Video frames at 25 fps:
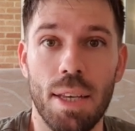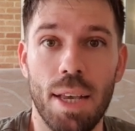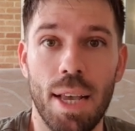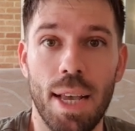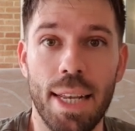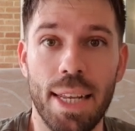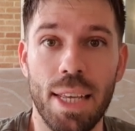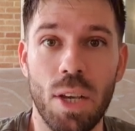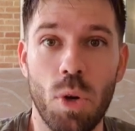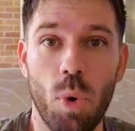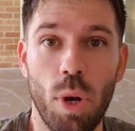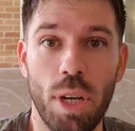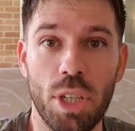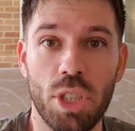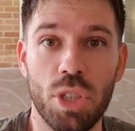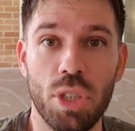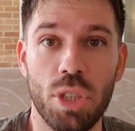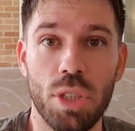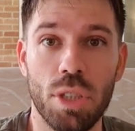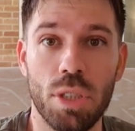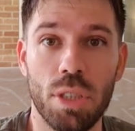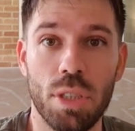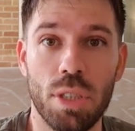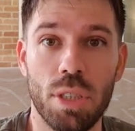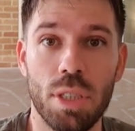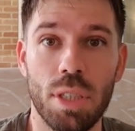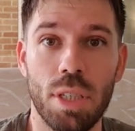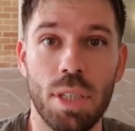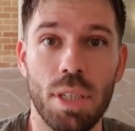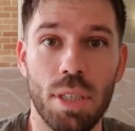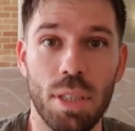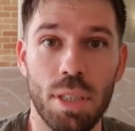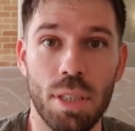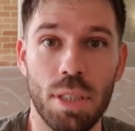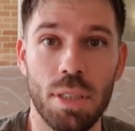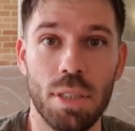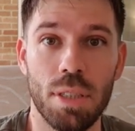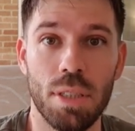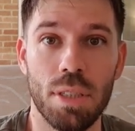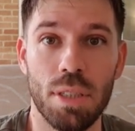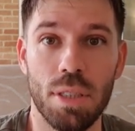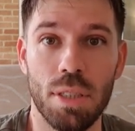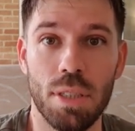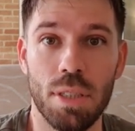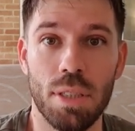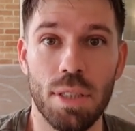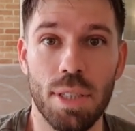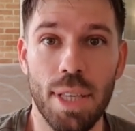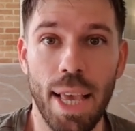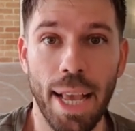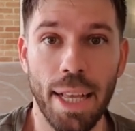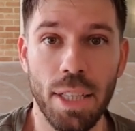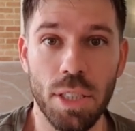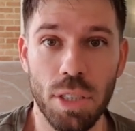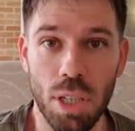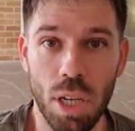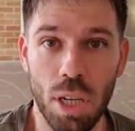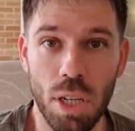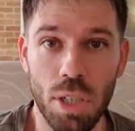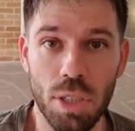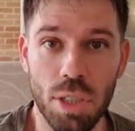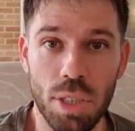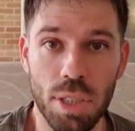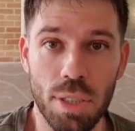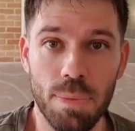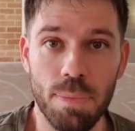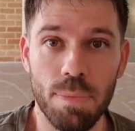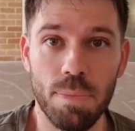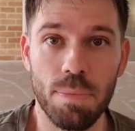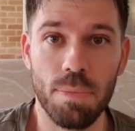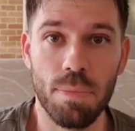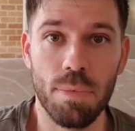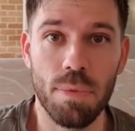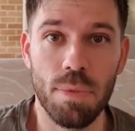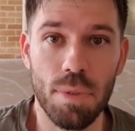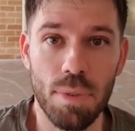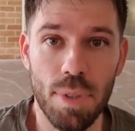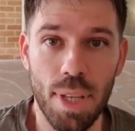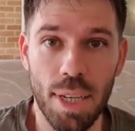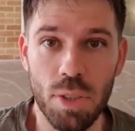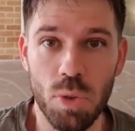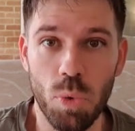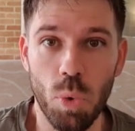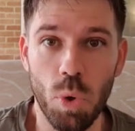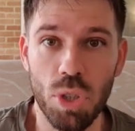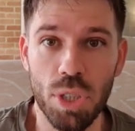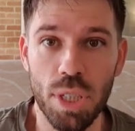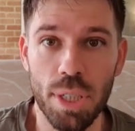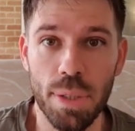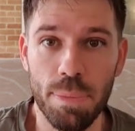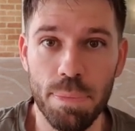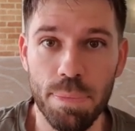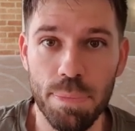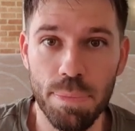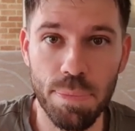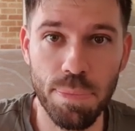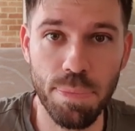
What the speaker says: Any questions, get in touch. Thanks for watching.